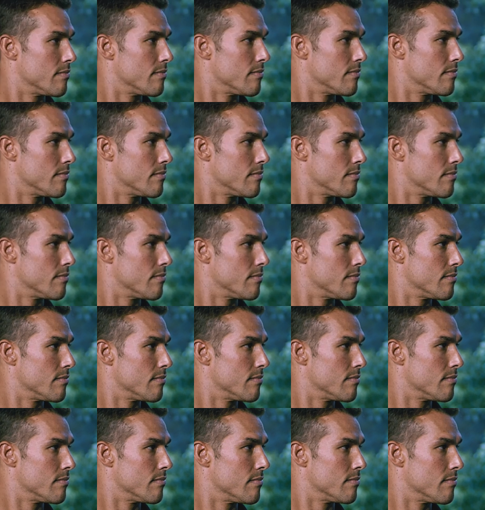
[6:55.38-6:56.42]

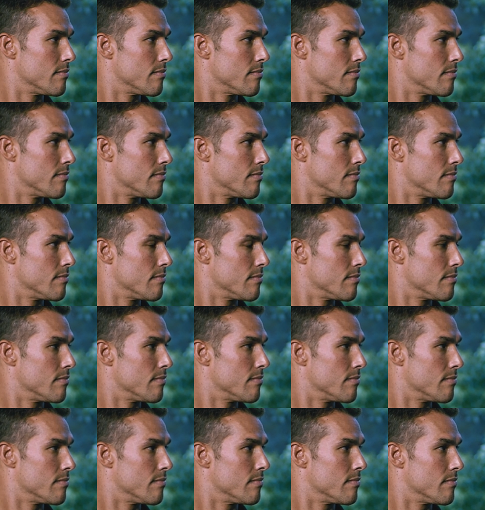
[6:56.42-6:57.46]

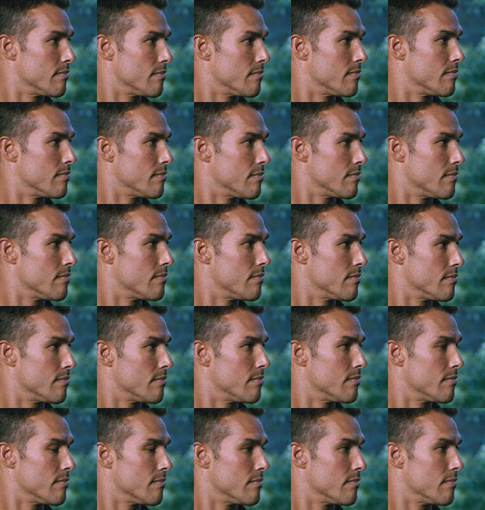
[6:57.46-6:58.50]

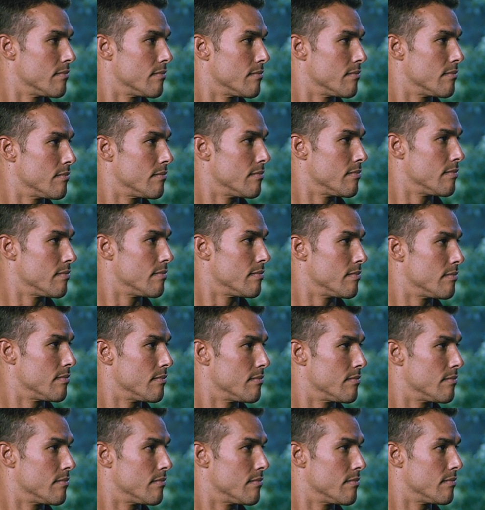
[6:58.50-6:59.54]

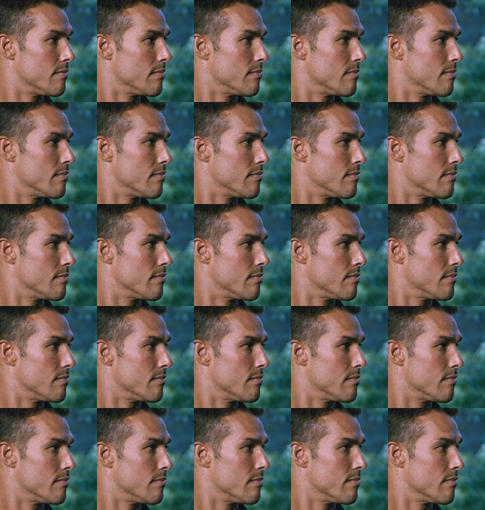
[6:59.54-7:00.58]

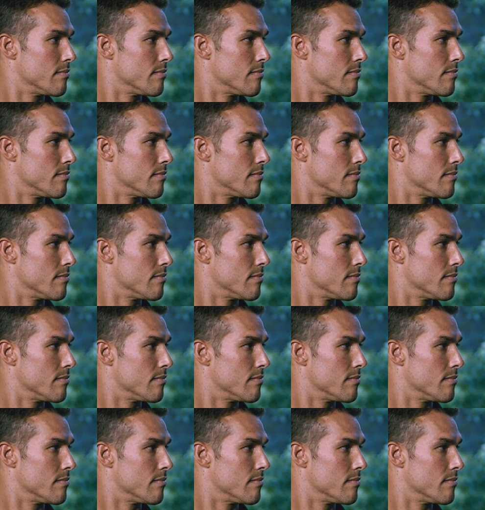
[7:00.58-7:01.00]
No words are spoken by the person on screen.